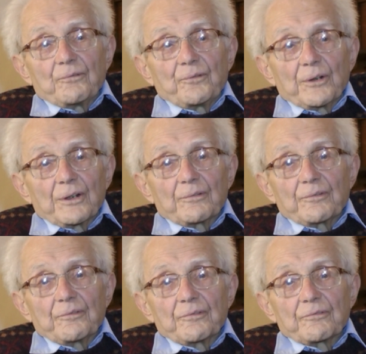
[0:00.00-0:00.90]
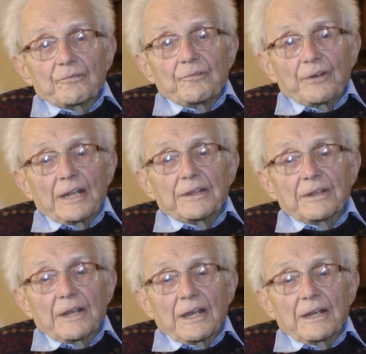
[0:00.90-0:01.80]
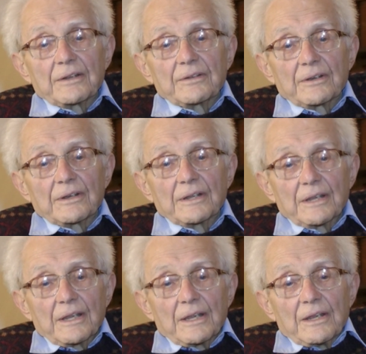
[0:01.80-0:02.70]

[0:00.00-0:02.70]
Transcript: full of fun. And